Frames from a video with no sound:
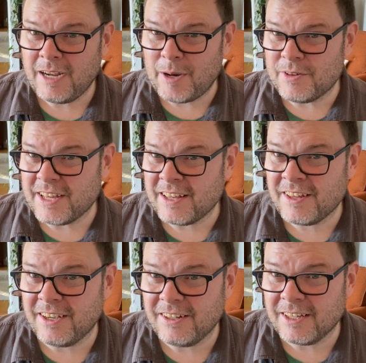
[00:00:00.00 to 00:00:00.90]
I was
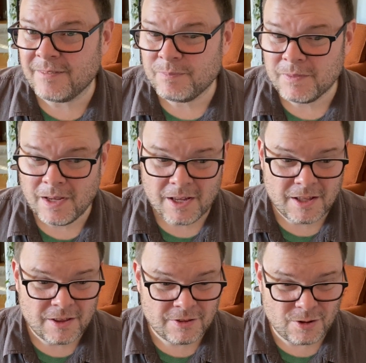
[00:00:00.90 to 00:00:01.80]
exhaling.
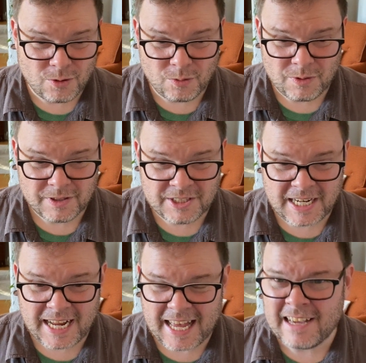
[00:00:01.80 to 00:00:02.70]
So did
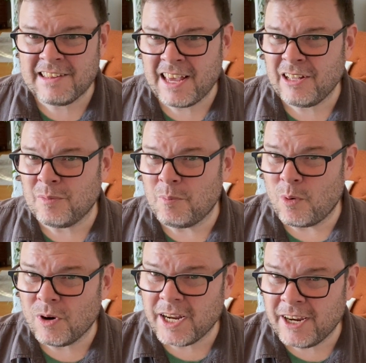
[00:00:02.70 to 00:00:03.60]
I exhale
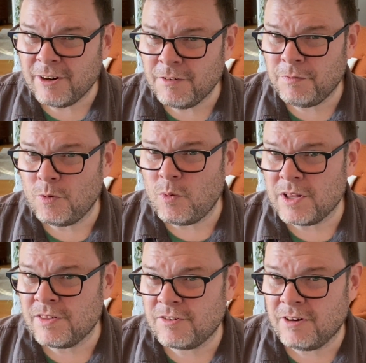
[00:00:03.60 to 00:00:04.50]
more air through
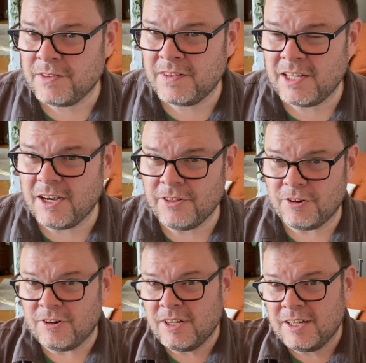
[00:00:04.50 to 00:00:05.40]
one straw than the
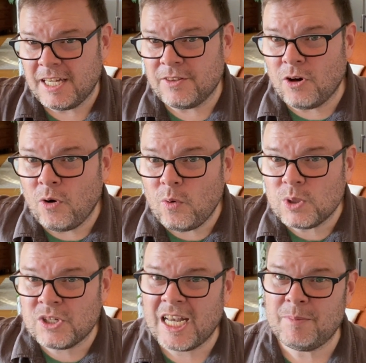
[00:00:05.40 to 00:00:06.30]
other in the whole
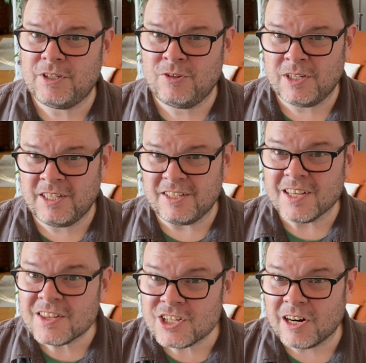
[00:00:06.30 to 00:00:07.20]
time it took to
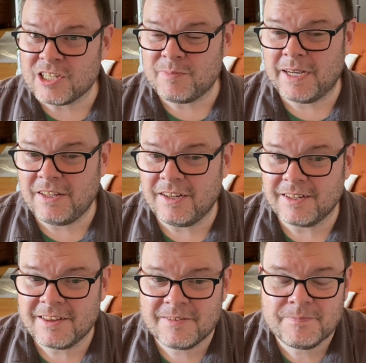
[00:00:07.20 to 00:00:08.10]
discharge my
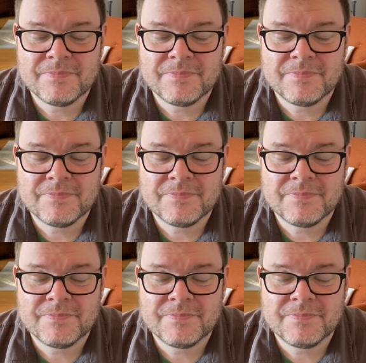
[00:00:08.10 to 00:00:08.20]
lungs?